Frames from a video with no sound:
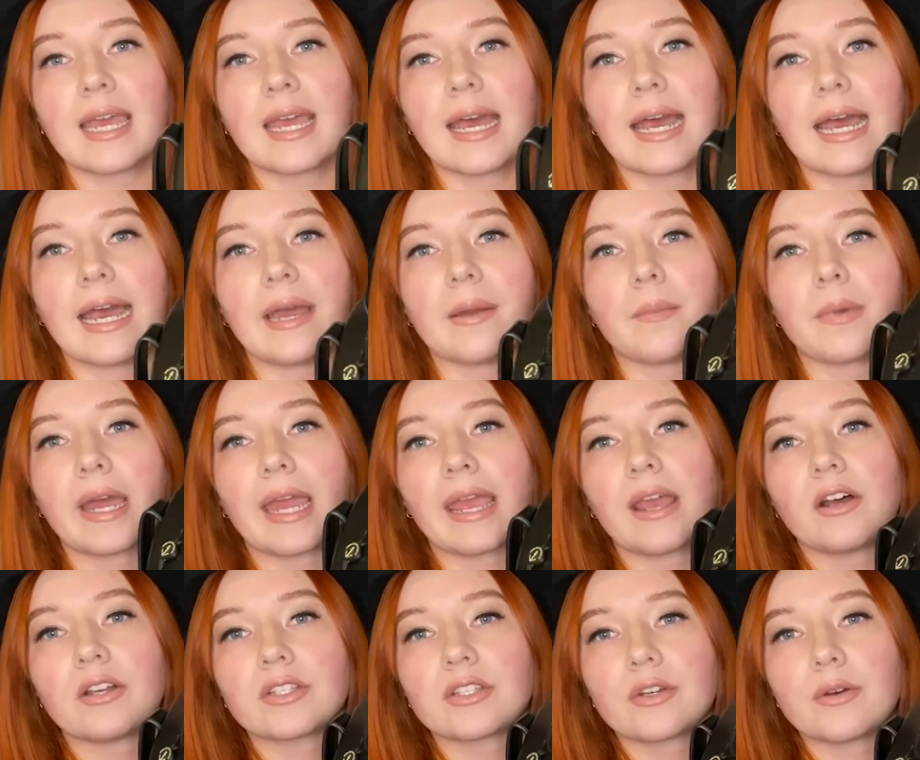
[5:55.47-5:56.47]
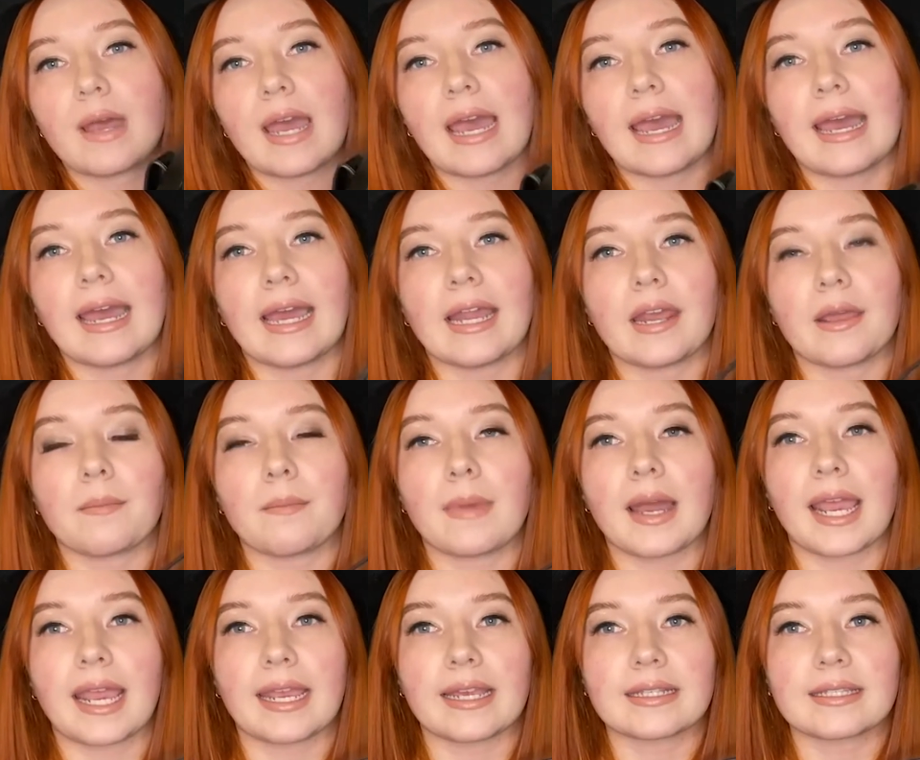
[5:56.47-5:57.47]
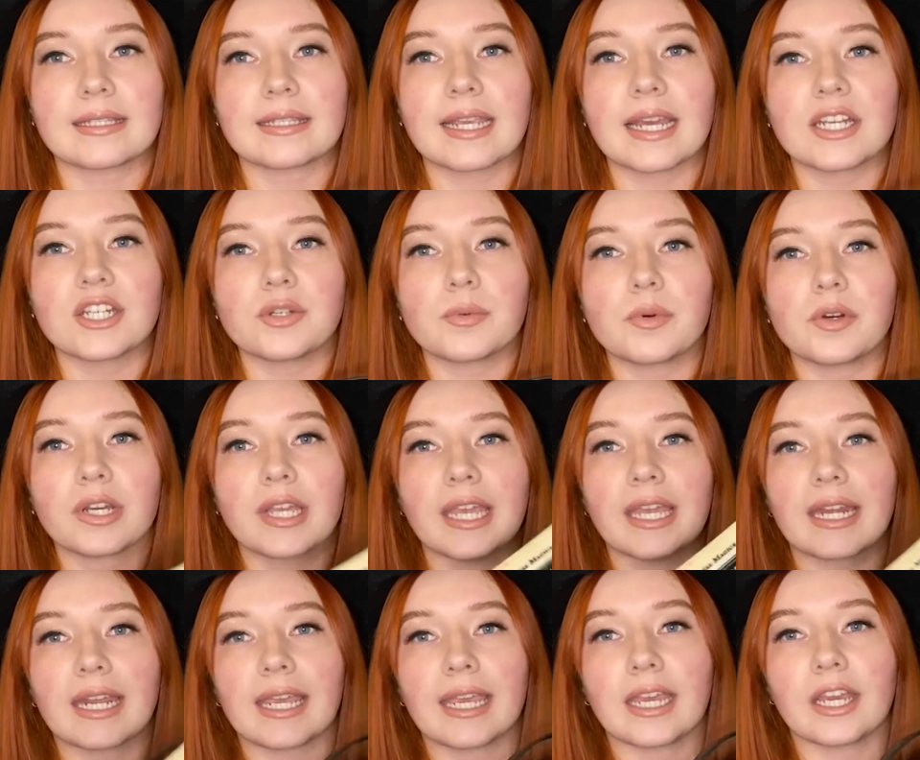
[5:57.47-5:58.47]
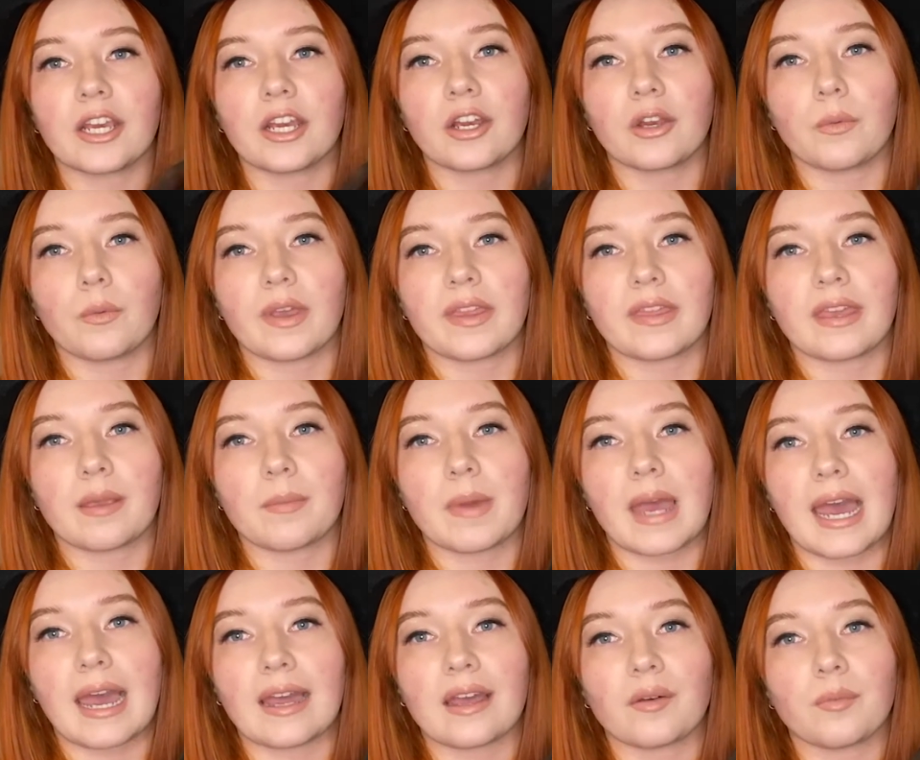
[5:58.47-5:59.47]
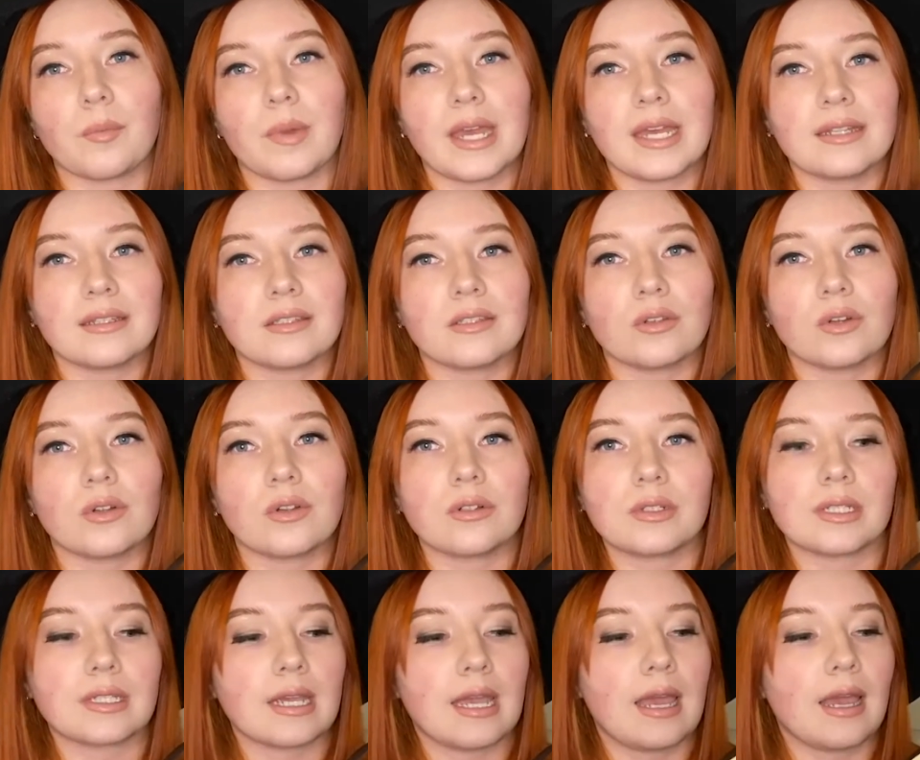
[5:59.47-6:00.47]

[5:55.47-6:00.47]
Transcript: But I also had my sketchbook in here with a pack of pencils.